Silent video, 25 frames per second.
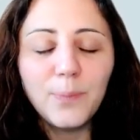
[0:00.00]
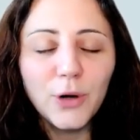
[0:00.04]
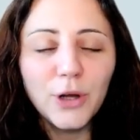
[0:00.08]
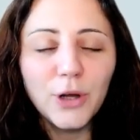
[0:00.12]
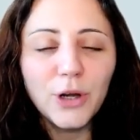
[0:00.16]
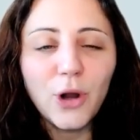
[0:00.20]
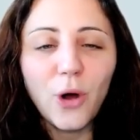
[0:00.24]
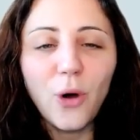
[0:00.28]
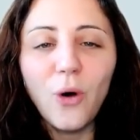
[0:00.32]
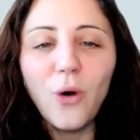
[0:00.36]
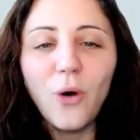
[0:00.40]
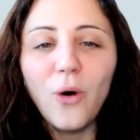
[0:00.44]

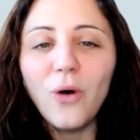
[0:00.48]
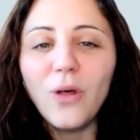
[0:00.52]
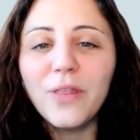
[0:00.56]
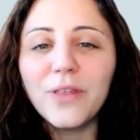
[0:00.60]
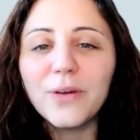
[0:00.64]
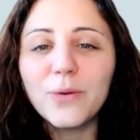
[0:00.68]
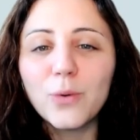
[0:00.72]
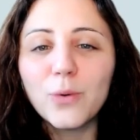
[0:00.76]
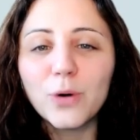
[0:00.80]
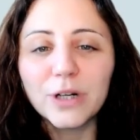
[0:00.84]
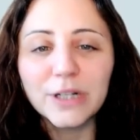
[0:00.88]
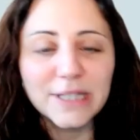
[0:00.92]
put all
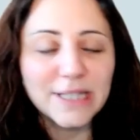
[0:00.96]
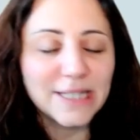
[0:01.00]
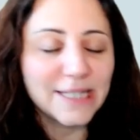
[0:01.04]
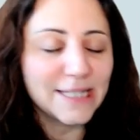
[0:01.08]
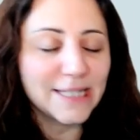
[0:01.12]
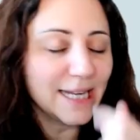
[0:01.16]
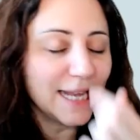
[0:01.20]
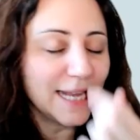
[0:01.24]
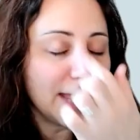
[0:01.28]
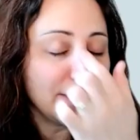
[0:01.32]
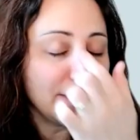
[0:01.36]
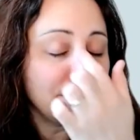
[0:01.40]
the words
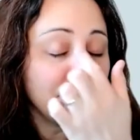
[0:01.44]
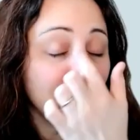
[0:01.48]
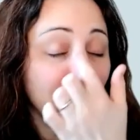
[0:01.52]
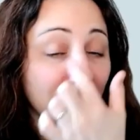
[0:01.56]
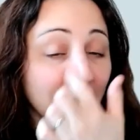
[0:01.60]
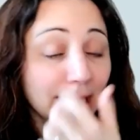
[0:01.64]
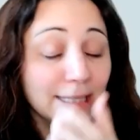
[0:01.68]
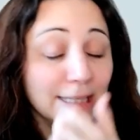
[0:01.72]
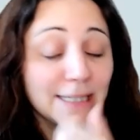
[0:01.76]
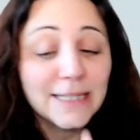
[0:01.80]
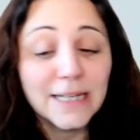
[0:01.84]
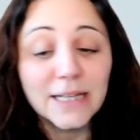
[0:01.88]
together
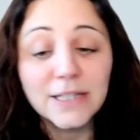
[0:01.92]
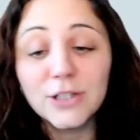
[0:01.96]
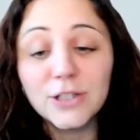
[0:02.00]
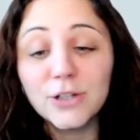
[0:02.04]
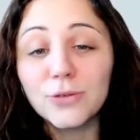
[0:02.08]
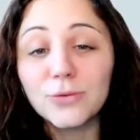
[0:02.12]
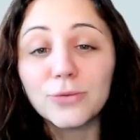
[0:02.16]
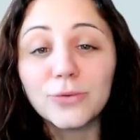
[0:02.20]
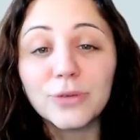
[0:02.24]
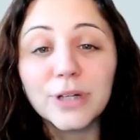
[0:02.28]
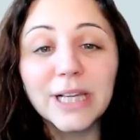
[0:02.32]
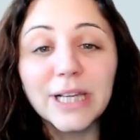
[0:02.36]
and it
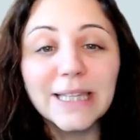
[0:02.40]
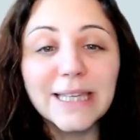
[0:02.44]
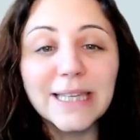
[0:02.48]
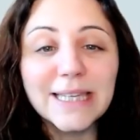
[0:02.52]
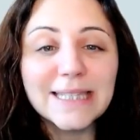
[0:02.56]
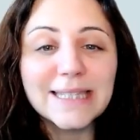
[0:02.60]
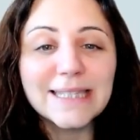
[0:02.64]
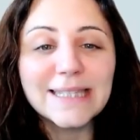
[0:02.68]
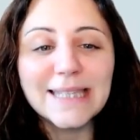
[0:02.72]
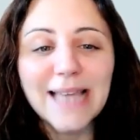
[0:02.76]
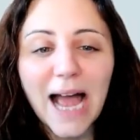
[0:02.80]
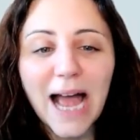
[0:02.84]
doesn't
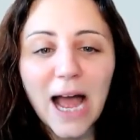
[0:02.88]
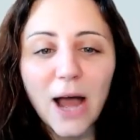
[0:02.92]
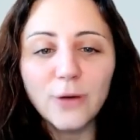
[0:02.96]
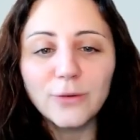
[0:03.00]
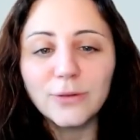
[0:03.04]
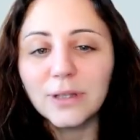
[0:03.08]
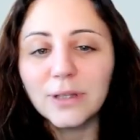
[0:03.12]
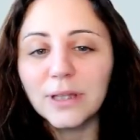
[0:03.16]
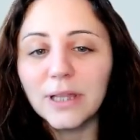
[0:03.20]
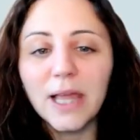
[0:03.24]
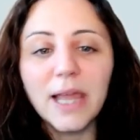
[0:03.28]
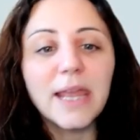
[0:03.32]
really
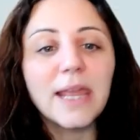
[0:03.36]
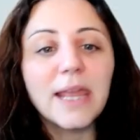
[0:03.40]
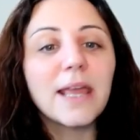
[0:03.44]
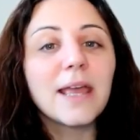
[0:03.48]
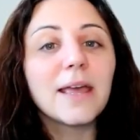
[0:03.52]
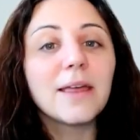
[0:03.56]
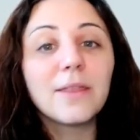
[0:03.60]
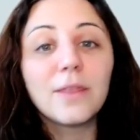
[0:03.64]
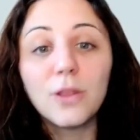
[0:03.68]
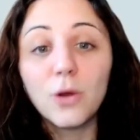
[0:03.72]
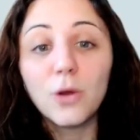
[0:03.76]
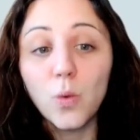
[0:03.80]
sound like
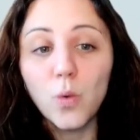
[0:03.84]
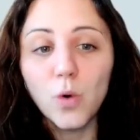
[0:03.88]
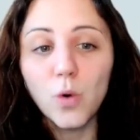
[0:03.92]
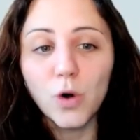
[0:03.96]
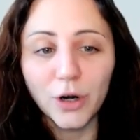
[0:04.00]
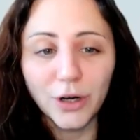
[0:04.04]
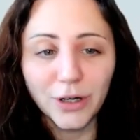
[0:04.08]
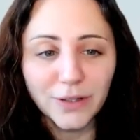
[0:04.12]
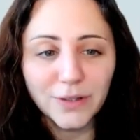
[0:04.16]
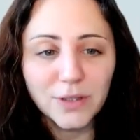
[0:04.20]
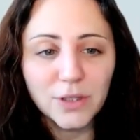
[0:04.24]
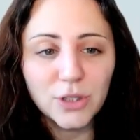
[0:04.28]
the
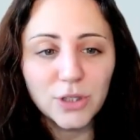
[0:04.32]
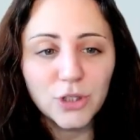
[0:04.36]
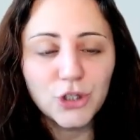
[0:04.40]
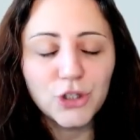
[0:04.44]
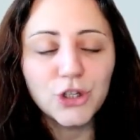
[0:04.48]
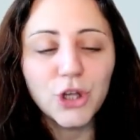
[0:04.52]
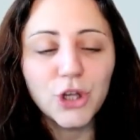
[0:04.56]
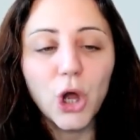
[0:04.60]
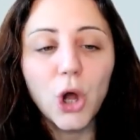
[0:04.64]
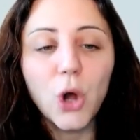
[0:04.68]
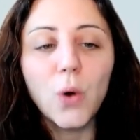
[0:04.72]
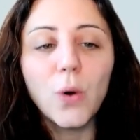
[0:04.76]
words.
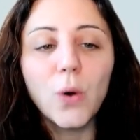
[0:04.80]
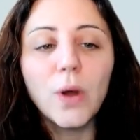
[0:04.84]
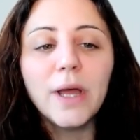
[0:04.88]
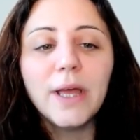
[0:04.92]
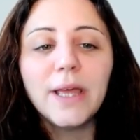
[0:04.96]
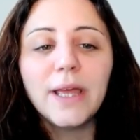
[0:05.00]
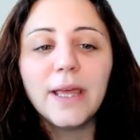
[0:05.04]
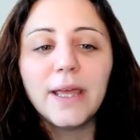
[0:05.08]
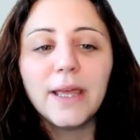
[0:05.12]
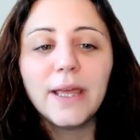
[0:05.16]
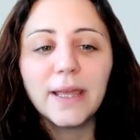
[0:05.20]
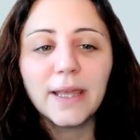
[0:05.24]
So,
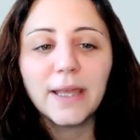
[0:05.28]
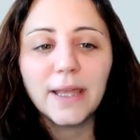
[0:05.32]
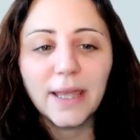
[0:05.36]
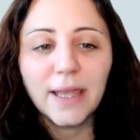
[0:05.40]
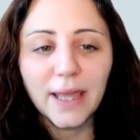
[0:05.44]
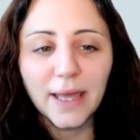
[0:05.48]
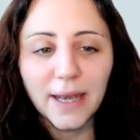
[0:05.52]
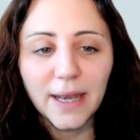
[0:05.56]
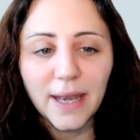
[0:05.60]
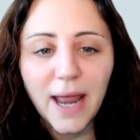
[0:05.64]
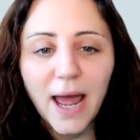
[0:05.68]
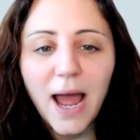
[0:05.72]

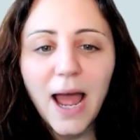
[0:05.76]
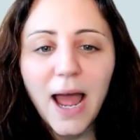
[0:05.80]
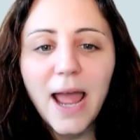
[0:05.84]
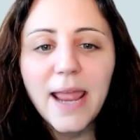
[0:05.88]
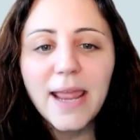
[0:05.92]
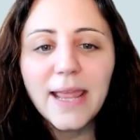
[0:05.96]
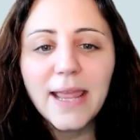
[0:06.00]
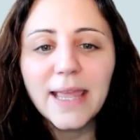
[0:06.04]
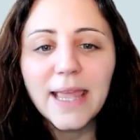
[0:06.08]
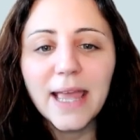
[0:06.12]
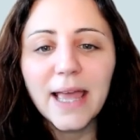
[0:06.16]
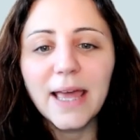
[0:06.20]
can
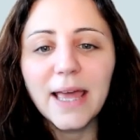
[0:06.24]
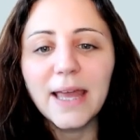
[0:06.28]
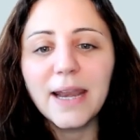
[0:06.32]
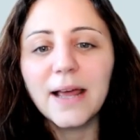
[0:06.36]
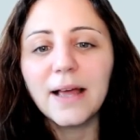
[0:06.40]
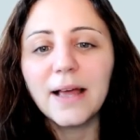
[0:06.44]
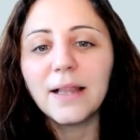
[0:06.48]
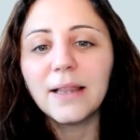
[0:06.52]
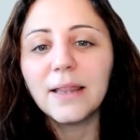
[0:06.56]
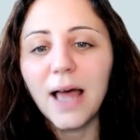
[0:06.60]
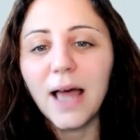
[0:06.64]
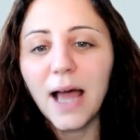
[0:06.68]
I get
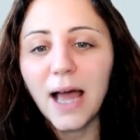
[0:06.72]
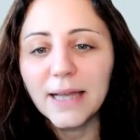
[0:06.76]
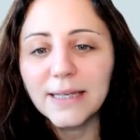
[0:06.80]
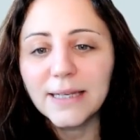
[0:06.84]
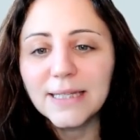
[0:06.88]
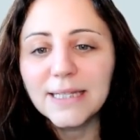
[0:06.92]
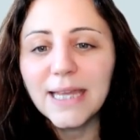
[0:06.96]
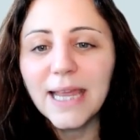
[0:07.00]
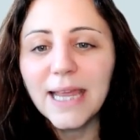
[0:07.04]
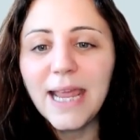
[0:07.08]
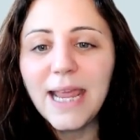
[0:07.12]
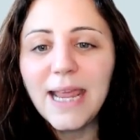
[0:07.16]
a
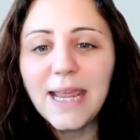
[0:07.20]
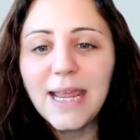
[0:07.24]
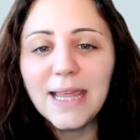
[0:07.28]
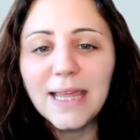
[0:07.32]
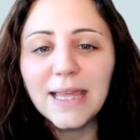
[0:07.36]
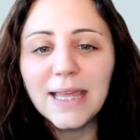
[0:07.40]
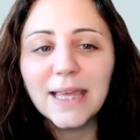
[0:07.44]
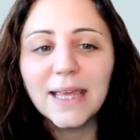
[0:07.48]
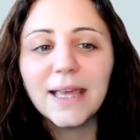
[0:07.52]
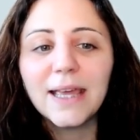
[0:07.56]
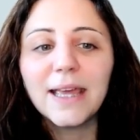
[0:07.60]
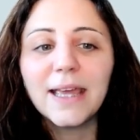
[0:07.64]
latte?
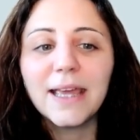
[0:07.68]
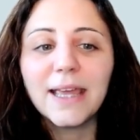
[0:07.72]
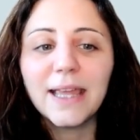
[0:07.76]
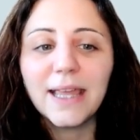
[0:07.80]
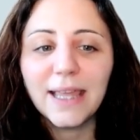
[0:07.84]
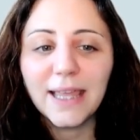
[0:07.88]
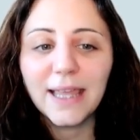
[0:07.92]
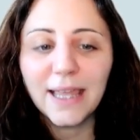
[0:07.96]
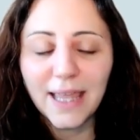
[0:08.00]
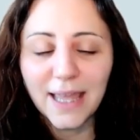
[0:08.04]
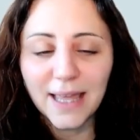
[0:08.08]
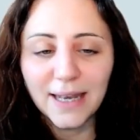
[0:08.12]

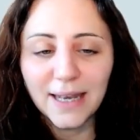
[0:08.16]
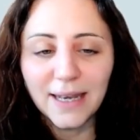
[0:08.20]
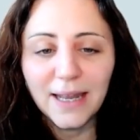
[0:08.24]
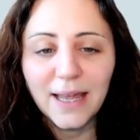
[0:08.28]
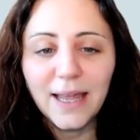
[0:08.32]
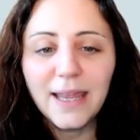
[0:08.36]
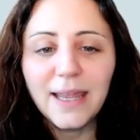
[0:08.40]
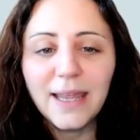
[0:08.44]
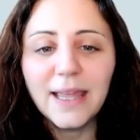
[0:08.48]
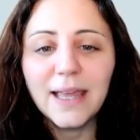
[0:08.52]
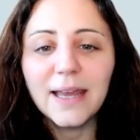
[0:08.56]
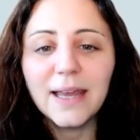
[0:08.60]
Can
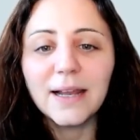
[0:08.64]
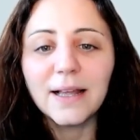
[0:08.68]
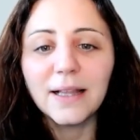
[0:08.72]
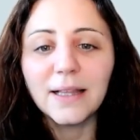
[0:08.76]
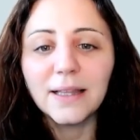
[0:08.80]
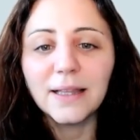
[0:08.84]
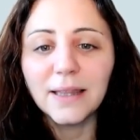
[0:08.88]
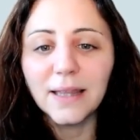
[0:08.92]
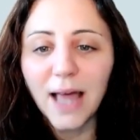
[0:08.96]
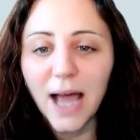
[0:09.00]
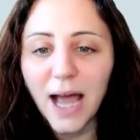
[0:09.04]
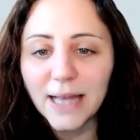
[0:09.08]
I get a
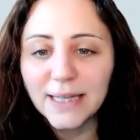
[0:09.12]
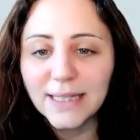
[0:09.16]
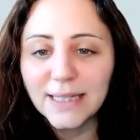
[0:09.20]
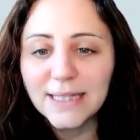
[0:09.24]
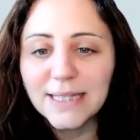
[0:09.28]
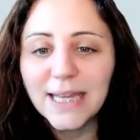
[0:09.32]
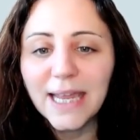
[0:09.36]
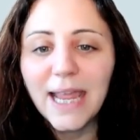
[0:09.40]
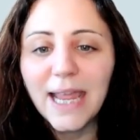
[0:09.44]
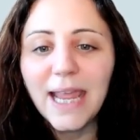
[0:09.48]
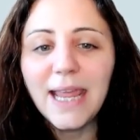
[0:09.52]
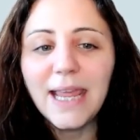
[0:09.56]

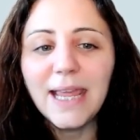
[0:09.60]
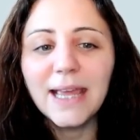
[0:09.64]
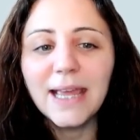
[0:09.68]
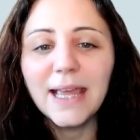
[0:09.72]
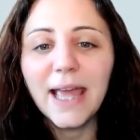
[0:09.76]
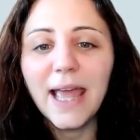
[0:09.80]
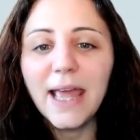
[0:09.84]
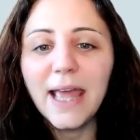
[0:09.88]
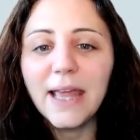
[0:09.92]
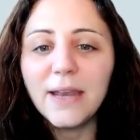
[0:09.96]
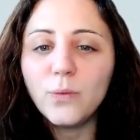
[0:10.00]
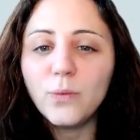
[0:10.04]
latte?
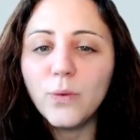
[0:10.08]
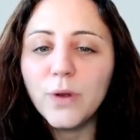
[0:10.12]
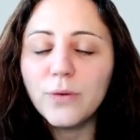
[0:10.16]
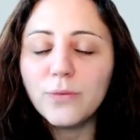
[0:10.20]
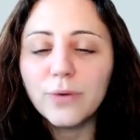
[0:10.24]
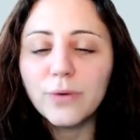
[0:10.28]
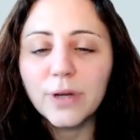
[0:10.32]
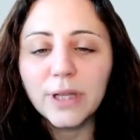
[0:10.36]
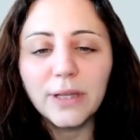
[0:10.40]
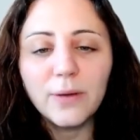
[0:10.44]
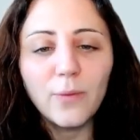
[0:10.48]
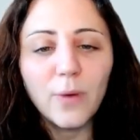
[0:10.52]
And we
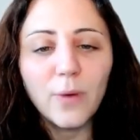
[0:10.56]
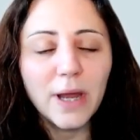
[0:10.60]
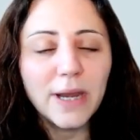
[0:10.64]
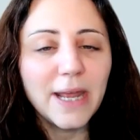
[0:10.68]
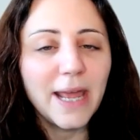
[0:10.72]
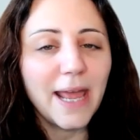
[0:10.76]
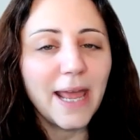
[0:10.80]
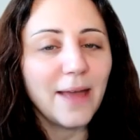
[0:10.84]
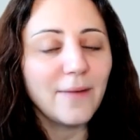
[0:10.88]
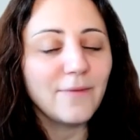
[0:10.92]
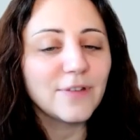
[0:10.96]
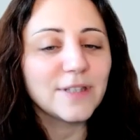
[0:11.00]
really want
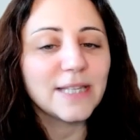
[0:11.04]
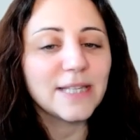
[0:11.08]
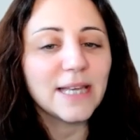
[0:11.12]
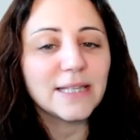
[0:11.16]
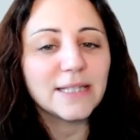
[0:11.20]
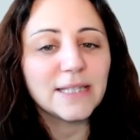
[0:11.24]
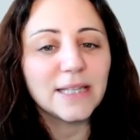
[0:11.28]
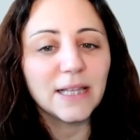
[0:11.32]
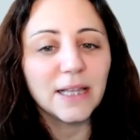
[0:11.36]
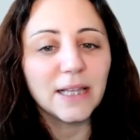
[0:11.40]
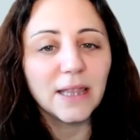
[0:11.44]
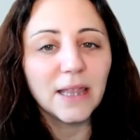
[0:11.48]
to
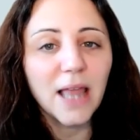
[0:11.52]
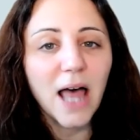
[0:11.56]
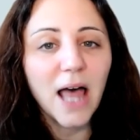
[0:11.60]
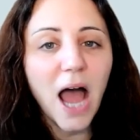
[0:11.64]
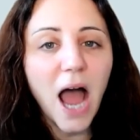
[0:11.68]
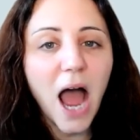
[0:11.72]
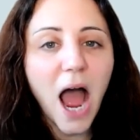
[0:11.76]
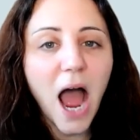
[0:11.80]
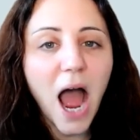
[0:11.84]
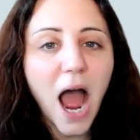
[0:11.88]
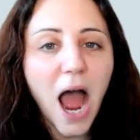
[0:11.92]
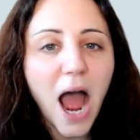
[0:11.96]
emphasize the
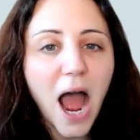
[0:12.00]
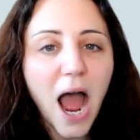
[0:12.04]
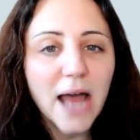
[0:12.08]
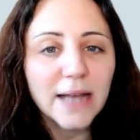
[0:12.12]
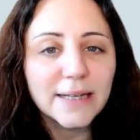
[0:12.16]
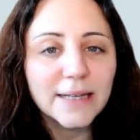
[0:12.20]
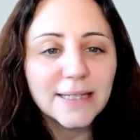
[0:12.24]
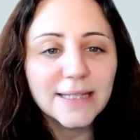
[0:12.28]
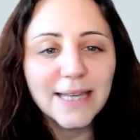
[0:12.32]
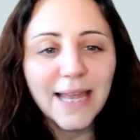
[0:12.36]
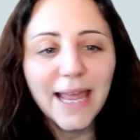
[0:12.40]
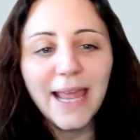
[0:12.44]

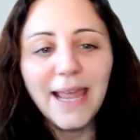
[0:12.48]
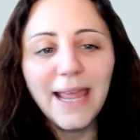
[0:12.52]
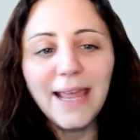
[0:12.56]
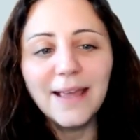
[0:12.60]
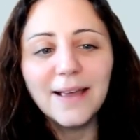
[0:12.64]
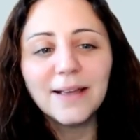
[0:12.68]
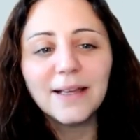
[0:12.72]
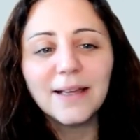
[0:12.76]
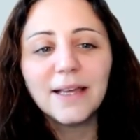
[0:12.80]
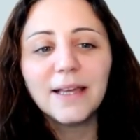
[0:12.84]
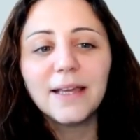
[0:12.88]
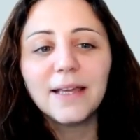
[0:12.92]
latte.
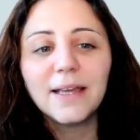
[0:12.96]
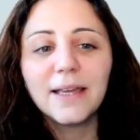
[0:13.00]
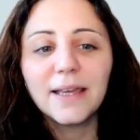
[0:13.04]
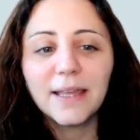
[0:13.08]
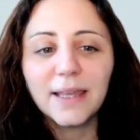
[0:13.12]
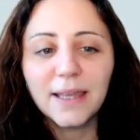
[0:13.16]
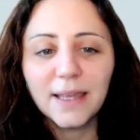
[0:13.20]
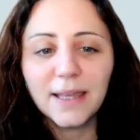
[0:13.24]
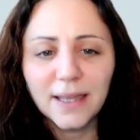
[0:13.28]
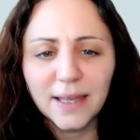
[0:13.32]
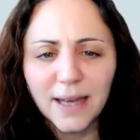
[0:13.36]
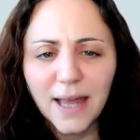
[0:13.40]

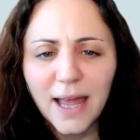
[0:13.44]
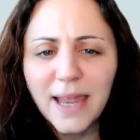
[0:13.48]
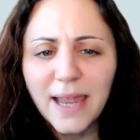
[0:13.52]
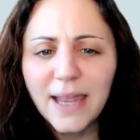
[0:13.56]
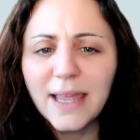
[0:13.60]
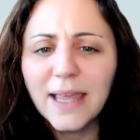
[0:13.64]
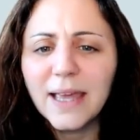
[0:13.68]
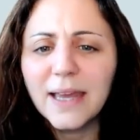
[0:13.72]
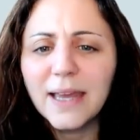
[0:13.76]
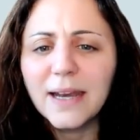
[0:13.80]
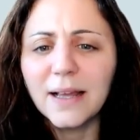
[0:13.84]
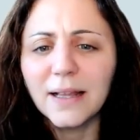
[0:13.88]
Can I
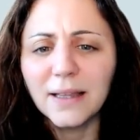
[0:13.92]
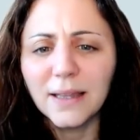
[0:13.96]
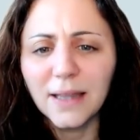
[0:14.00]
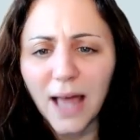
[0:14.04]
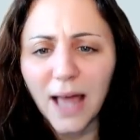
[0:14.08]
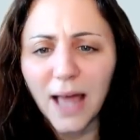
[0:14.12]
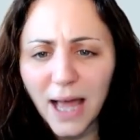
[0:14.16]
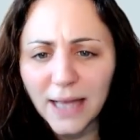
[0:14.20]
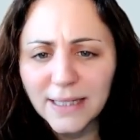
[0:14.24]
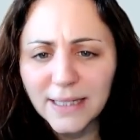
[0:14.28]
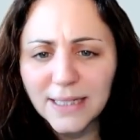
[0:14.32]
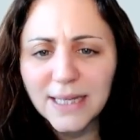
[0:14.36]
get a
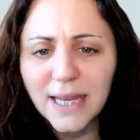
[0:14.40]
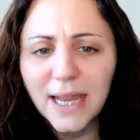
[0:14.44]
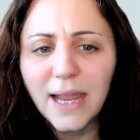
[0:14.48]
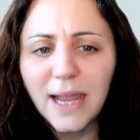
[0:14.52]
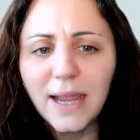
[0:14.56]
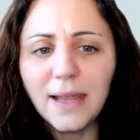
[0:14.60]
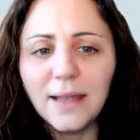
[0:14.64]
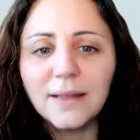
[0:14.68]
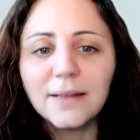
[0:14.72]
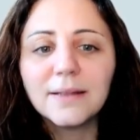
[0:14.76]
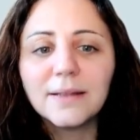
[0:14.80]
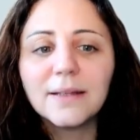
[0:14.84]

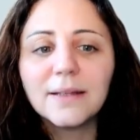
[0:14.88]
latte?